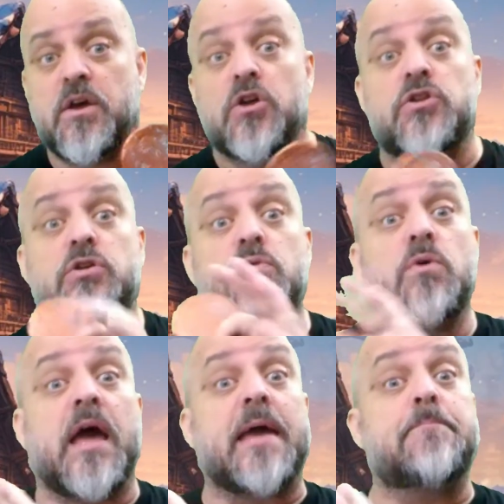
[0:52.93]
to
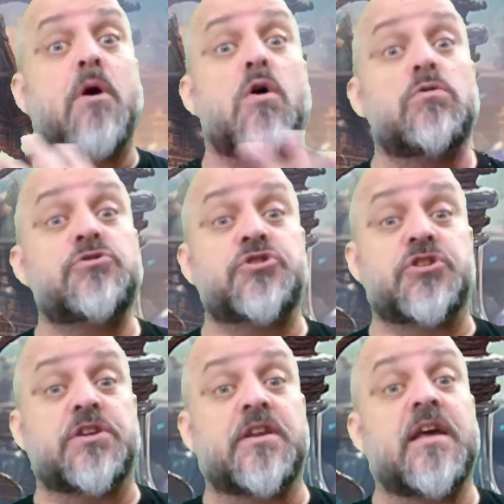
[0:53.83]
a
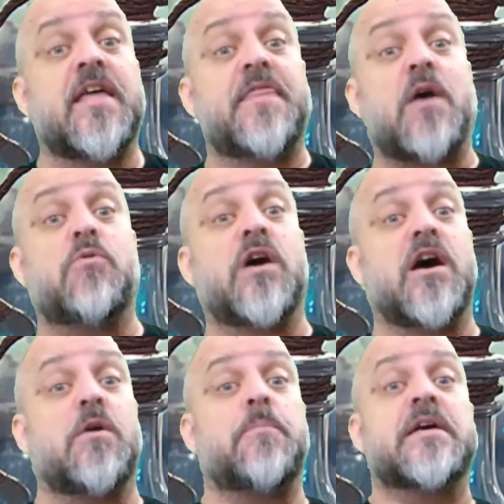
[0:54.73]
potion that will
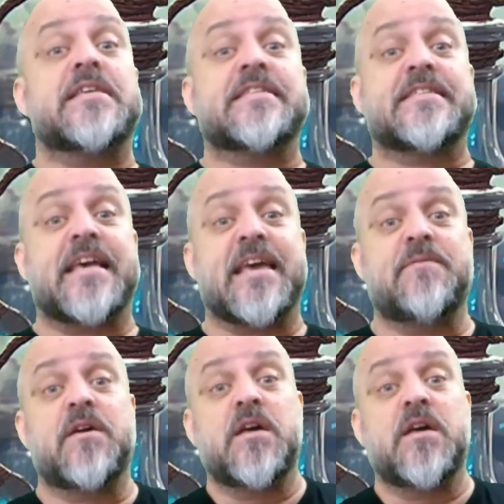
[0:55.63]
help save